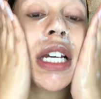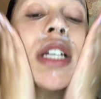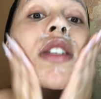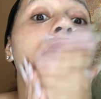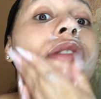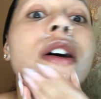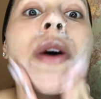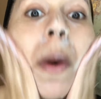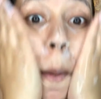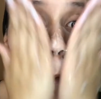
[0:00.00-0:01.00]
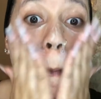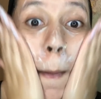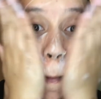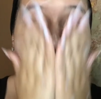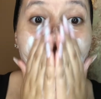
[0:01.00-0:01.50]
So
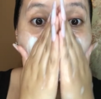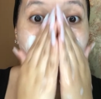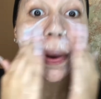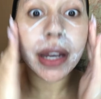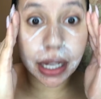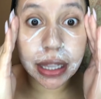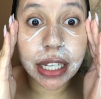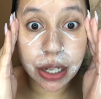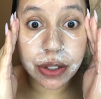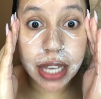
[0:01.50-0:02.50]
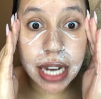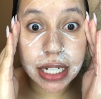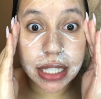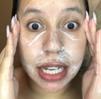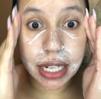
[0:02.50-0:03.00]
clean those
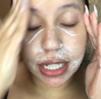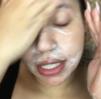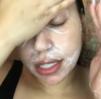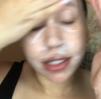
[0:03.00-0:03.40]
lashes, ladies.